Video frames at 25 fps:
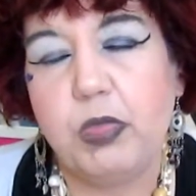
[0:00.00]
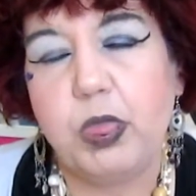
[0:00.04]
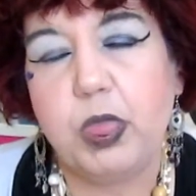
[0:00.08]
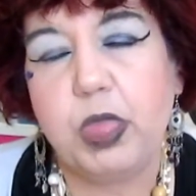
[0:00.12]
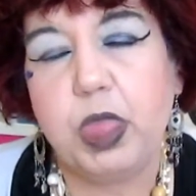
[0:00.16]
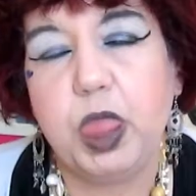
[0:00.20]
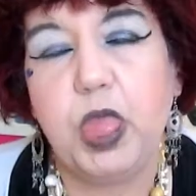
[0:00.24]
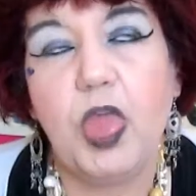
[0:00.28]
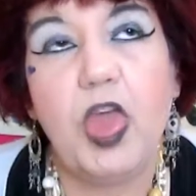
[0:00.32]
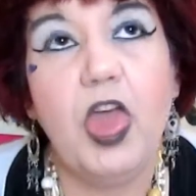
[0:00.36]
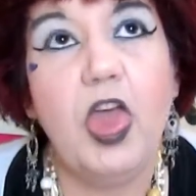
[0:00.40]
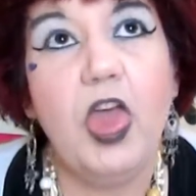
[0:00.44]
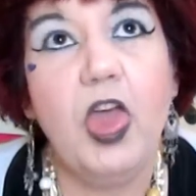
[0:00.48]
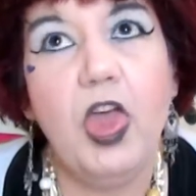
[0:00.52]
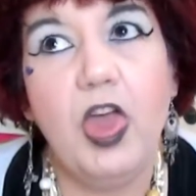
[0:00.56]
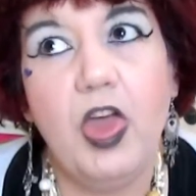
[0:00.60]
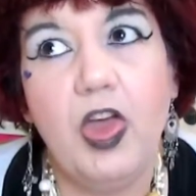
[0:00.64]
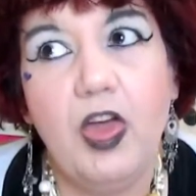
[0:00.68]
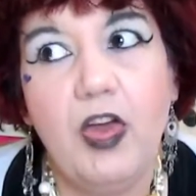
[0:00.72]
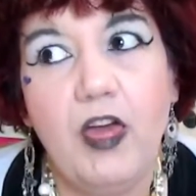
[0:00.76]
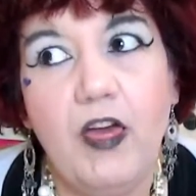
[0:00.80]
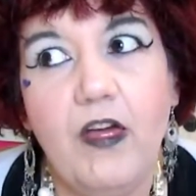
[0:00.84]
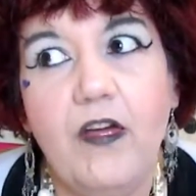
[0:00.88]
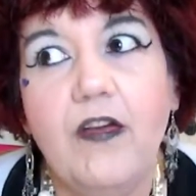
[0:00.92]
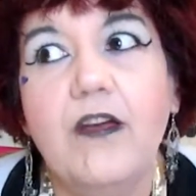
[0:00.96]

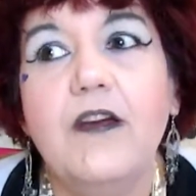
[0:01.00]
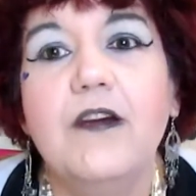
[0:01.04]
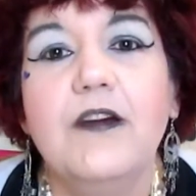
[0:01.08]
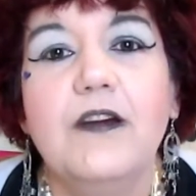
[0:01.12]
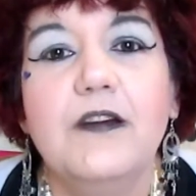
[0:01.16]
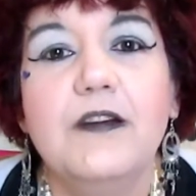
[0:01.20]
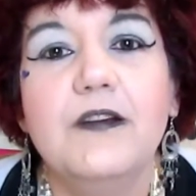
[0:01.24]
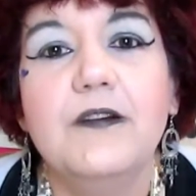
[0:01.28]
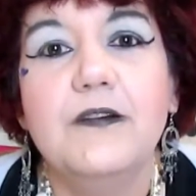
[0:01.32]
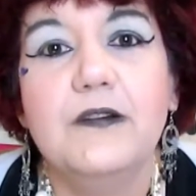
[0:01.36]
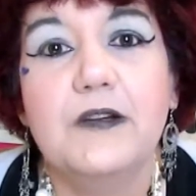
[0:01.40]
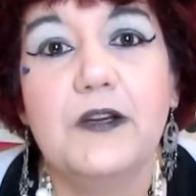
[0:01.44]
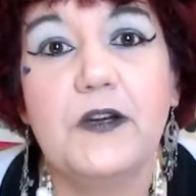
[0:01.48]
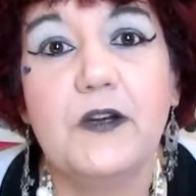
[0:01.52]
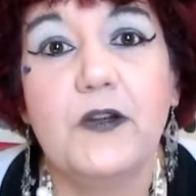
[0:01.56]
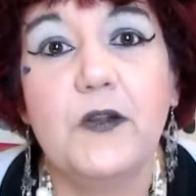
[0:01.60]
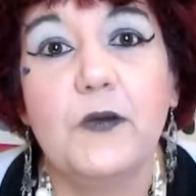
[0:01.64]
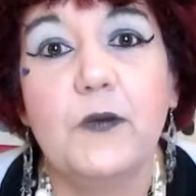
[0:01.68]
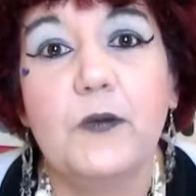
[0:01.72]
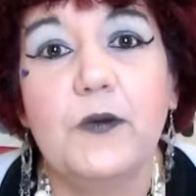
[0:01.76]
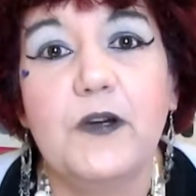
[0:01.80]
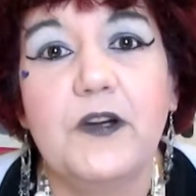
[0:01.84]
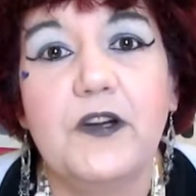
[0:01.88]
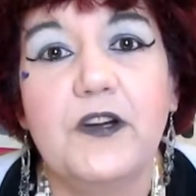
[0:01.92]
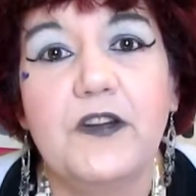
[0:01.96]
Ugh, what are the
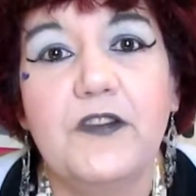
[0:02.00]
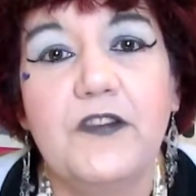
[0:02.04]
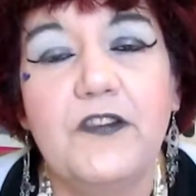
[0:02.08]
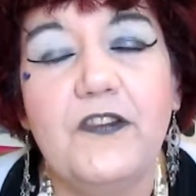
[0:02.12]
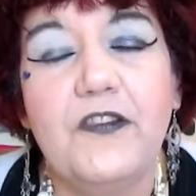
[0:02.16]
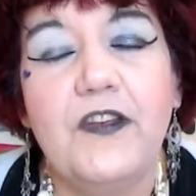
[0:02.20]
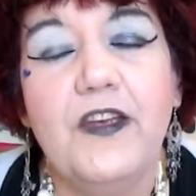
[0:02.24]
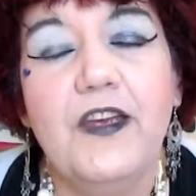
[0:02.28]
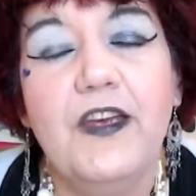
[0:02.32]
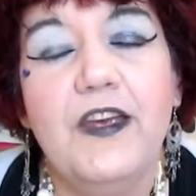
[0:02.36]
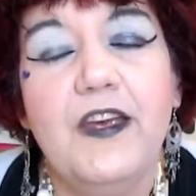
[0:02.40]
words?